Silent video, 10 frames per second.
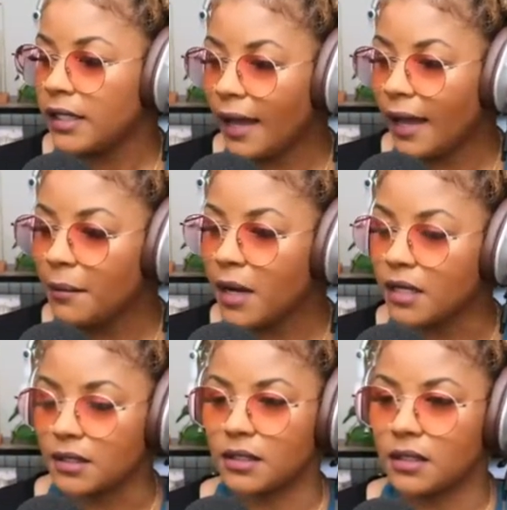
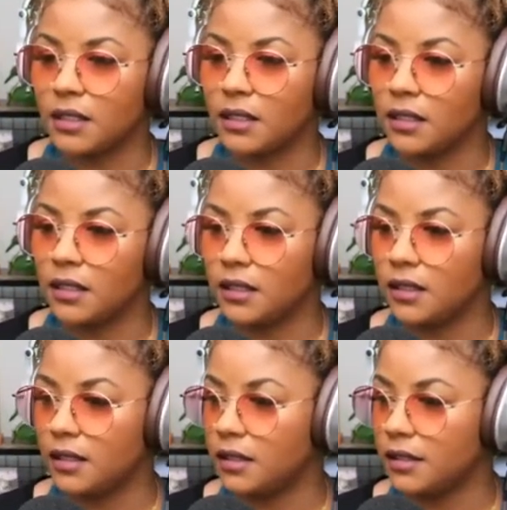Musk.
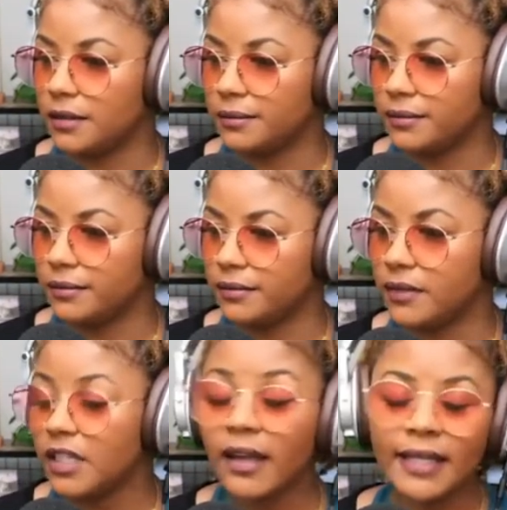
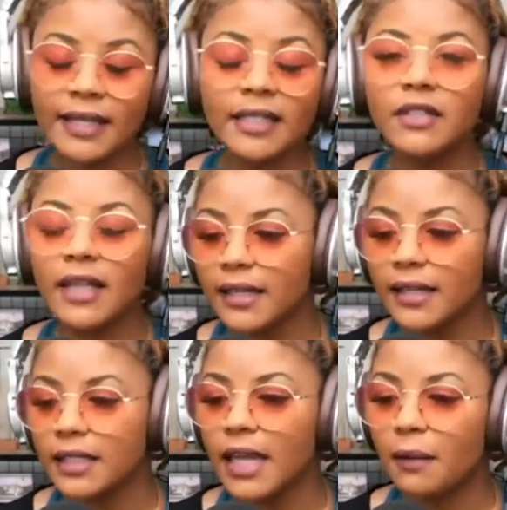Y'all, he didn't even like
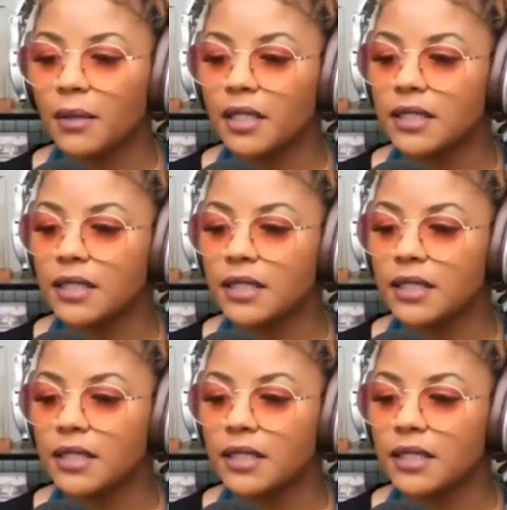Elon Musk,